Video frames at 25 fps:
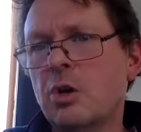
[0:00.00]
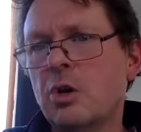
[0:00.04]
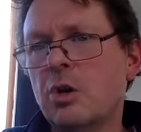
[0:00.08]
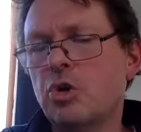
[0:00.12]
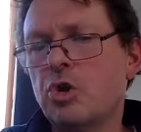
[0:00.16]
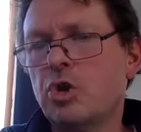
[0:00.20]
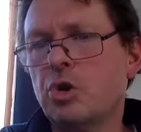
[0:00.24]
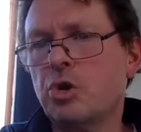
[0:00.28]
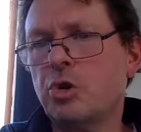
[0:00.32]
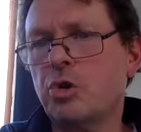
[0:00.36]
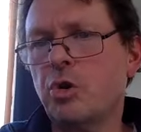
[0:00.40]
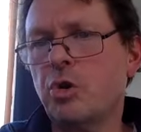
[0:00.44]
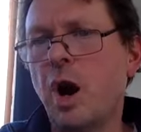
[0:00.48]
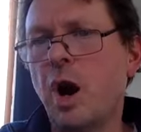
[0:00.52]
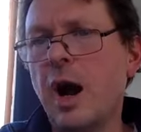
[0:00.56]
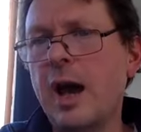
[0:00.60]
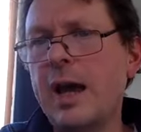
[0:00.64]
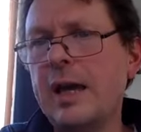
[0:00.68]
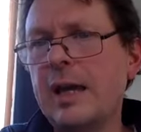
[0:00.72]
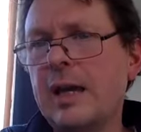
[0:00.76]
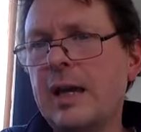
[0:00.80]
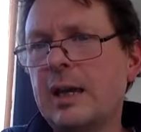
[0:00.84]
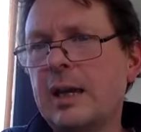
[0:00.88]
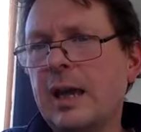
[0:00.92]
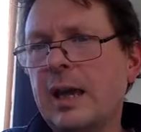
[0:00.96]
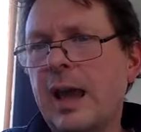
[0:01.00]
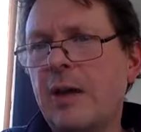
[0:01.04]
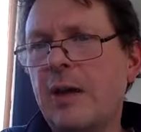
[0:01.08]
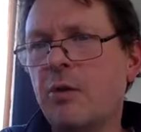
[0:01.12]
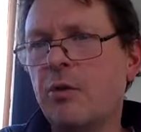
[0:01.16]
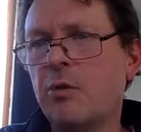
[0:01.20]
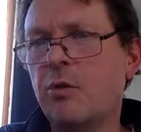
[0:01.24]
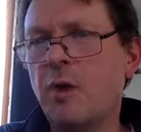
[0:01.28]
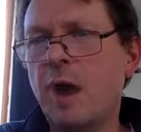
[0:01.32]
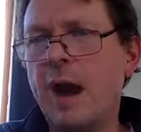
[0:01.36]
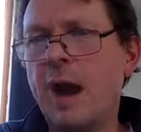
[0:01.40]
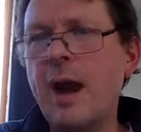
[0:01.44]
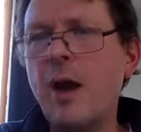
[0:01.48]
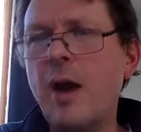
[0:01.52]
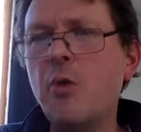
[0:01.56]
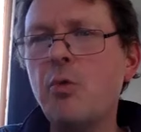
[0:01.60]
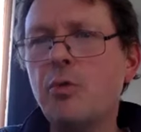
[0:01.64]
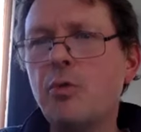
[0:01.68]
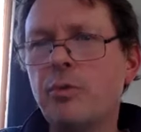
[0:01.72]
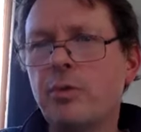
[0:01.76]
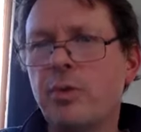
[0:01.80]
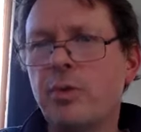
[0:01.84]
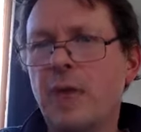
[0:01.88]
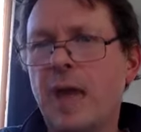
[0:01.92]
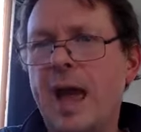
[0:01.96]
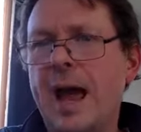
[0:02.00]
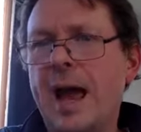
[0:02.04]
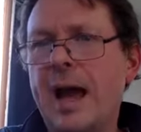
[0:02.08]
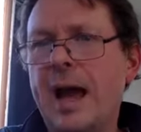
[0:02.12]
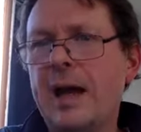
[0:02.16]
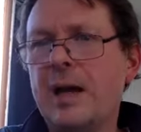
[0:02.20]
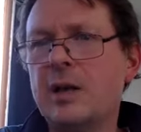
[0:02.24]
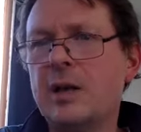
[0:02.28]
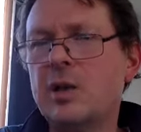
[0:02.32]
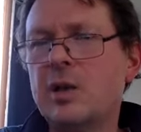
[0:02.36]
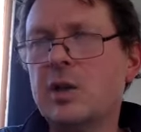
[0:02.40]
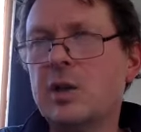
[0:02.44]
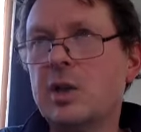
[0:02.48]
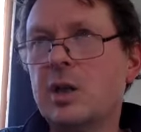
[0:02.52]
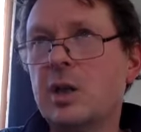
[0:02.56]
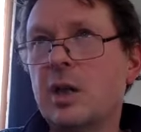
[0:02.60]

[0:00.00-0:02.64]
try and get around that